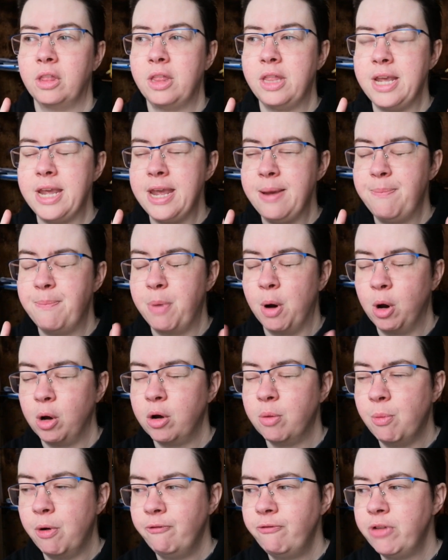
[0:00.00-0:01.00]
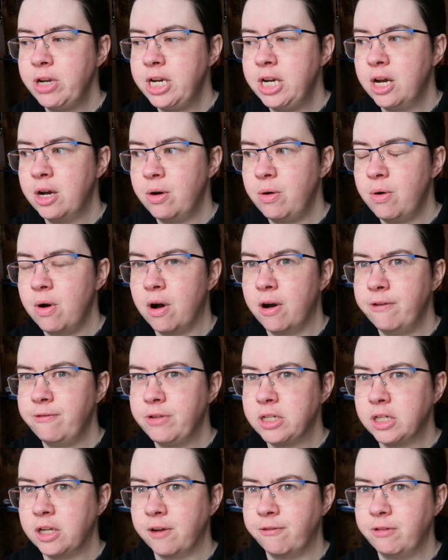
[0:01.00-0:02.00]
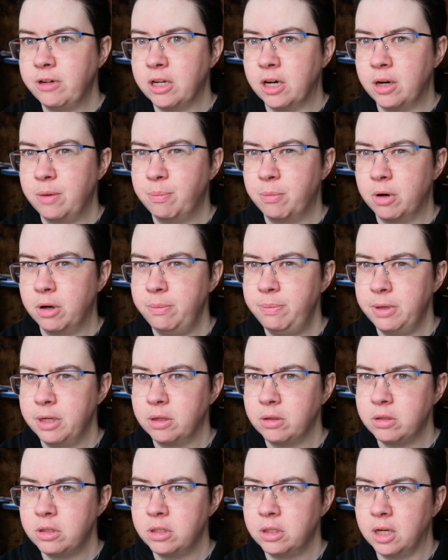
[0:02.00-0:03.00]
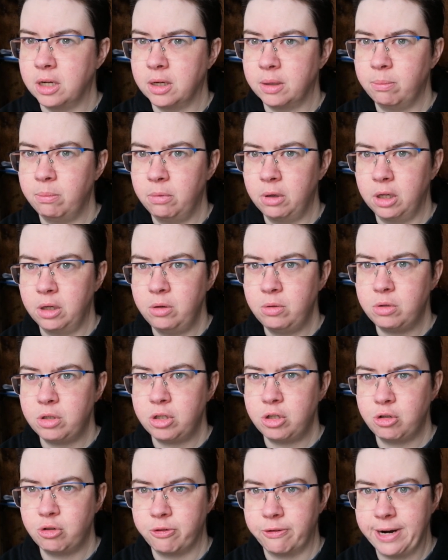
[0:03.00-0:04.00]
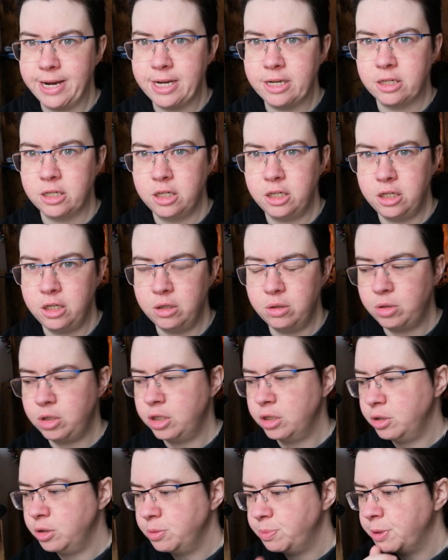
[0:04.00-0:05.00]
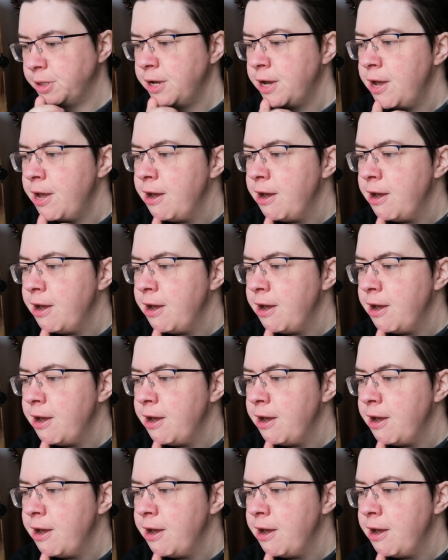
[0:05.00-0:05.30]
the Pokemon video, I've discovered I might be able to upload straight to YouTube